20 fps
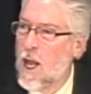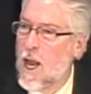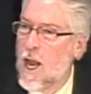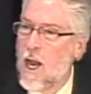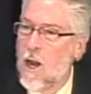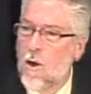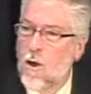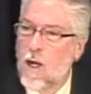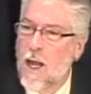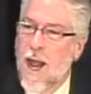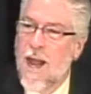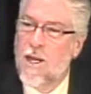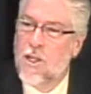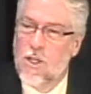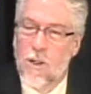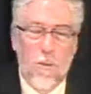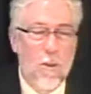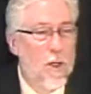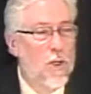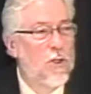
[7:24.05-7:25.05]
Herod
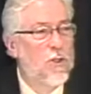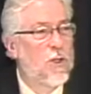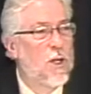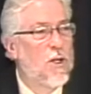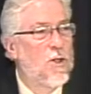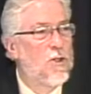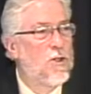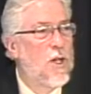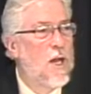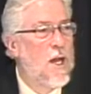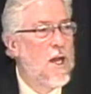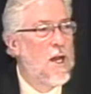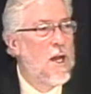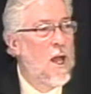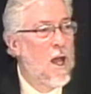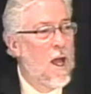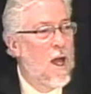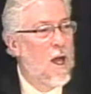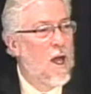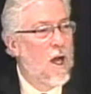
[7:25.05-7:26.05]
Antipas is the
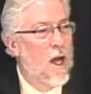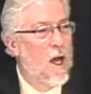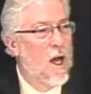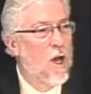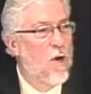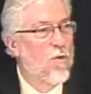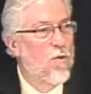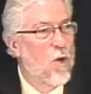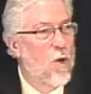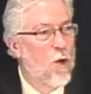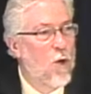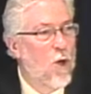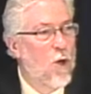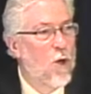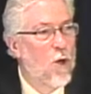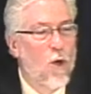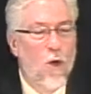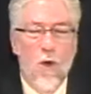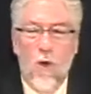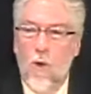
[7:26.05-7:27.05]

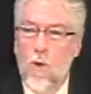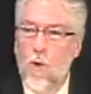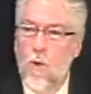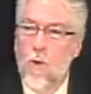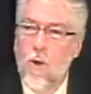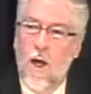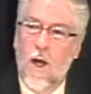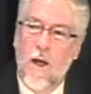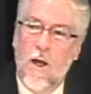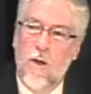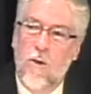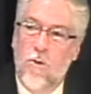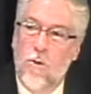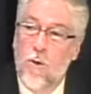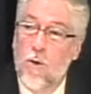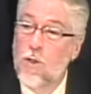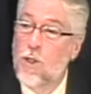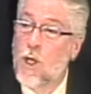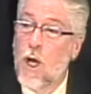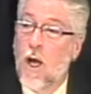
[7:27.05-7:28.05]
ruler who
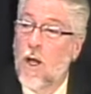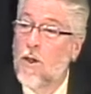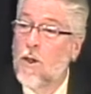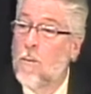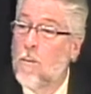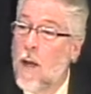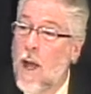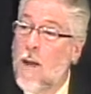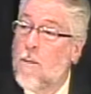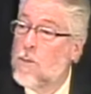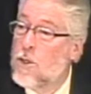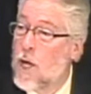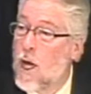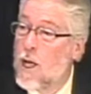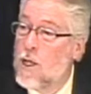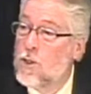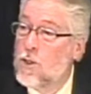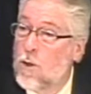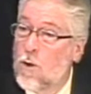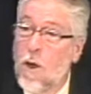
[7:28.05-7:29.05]
threw John the
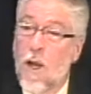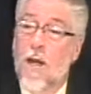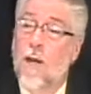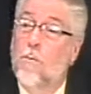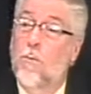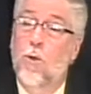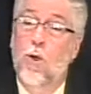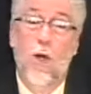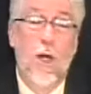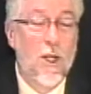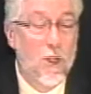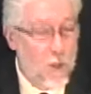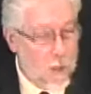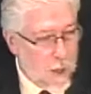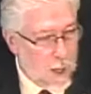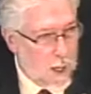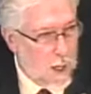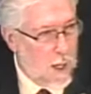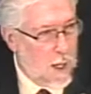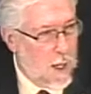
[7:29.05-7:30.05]
Baptizer in
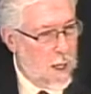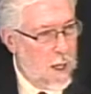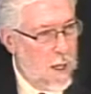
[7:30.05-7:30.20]
prison